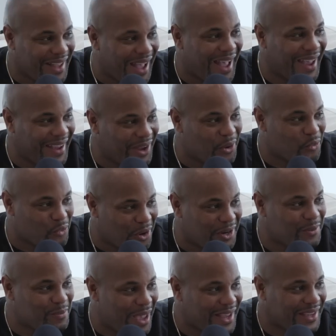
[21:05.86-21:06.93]
guy, a
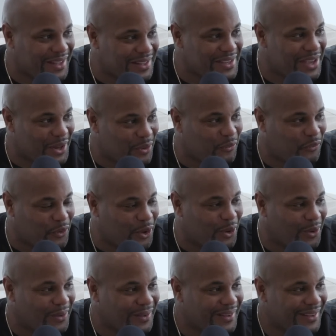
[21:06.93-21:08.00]
running back in the
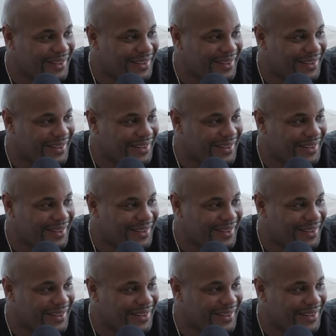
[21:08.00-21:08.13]
NFL?